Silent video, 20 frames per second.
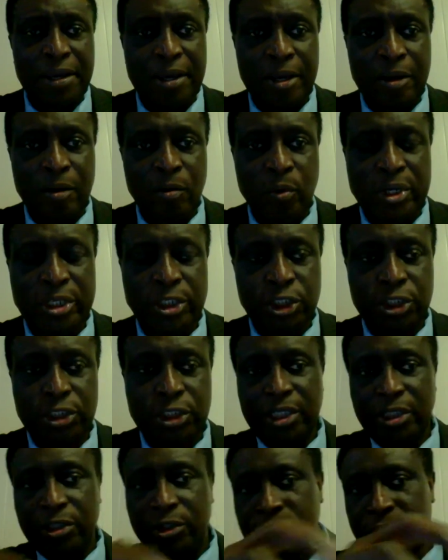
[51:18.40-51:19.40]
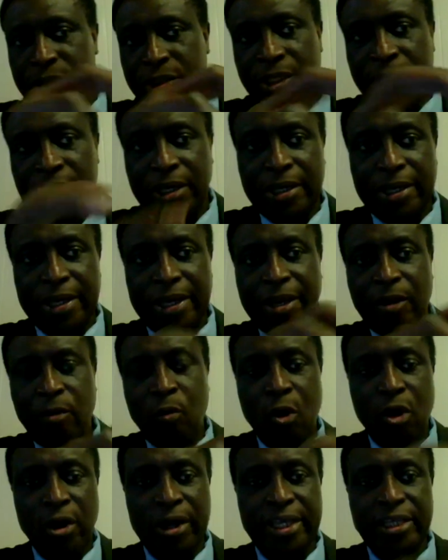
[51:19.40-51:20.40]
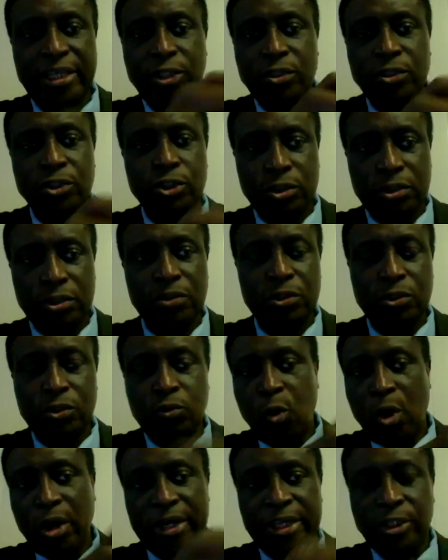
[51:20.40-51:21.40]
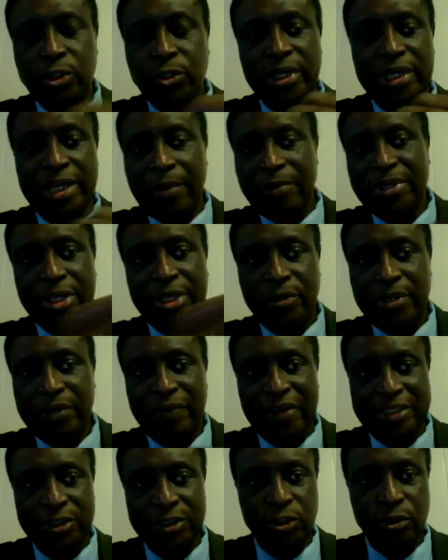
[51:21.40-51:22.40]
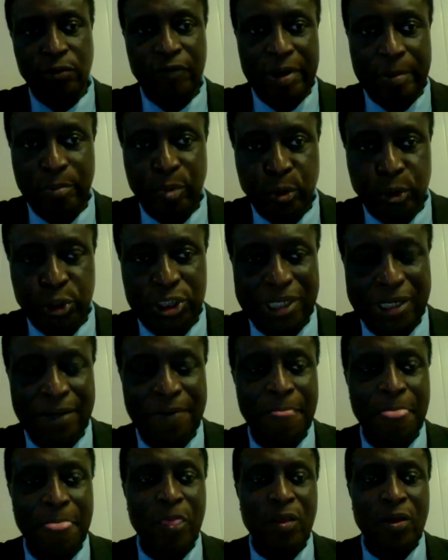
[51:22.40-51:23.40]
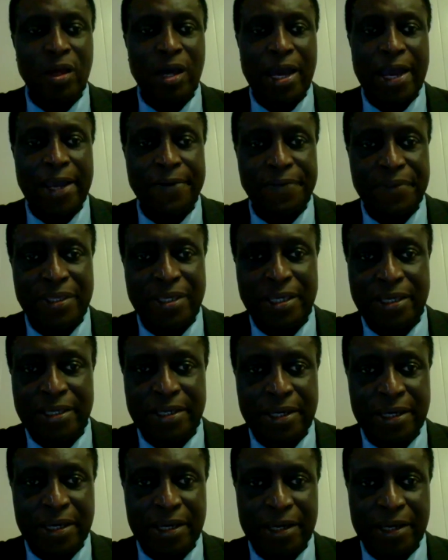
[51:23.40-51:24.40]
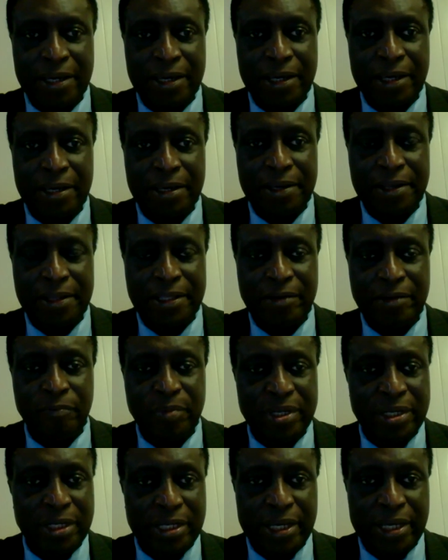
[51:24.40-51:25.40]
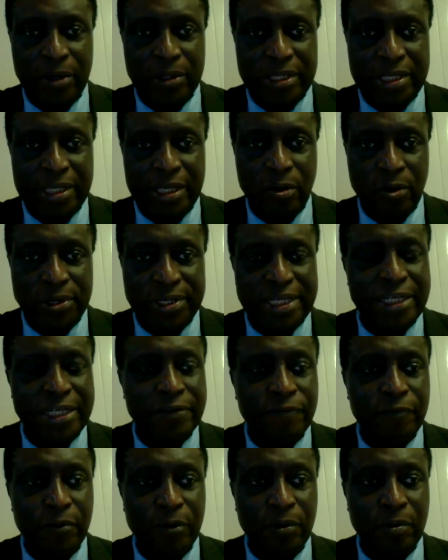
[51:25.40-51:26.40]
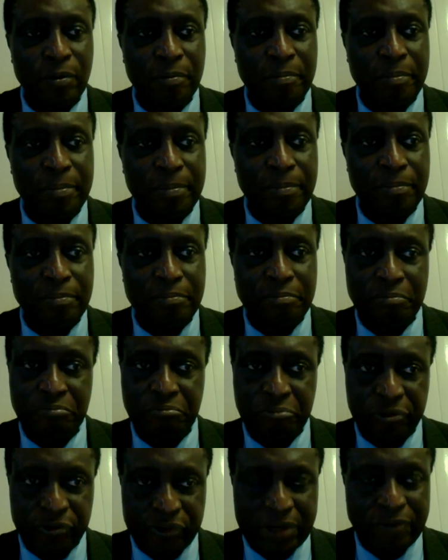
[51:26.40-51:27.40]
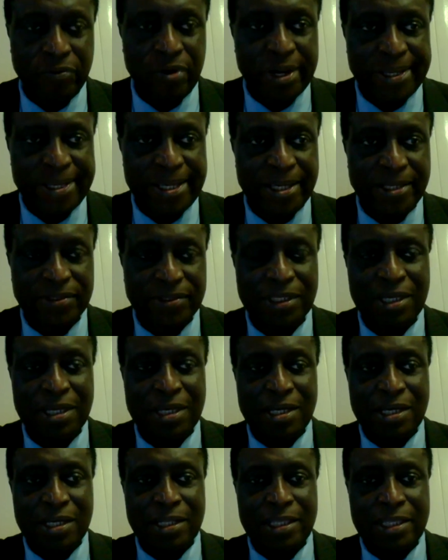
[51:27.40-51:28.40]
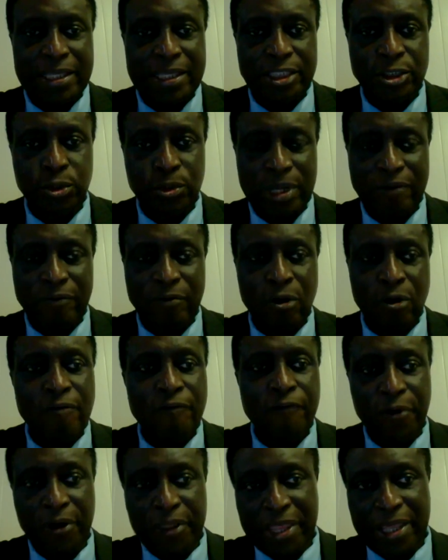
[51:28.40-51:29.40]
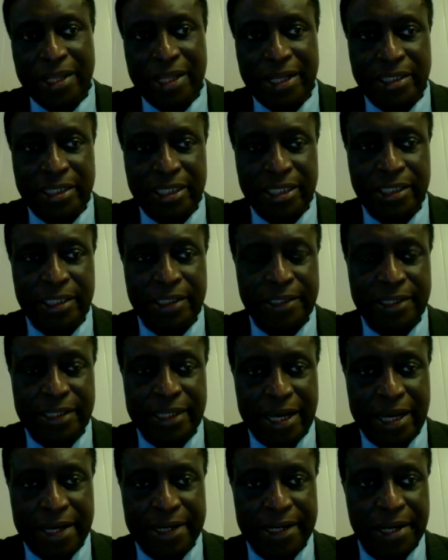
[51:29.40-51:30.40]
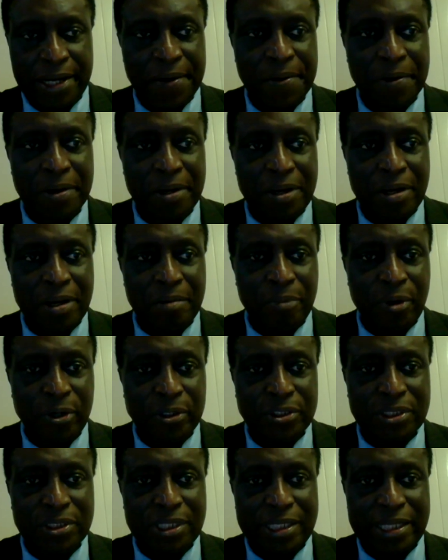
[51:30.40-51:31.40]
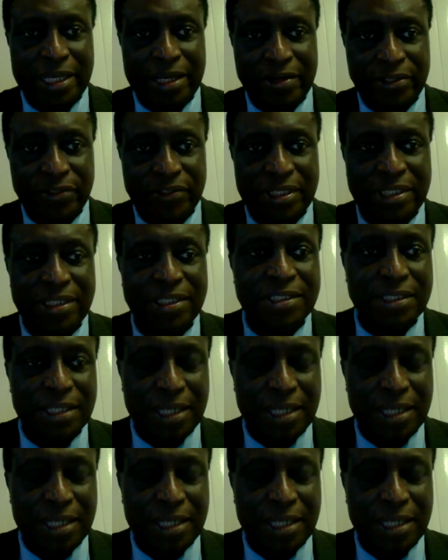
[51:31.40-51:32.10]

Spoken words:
which is working together with the University of Abuja. I think they've been there on it for several years. They should have gone further than they are now, but there isn't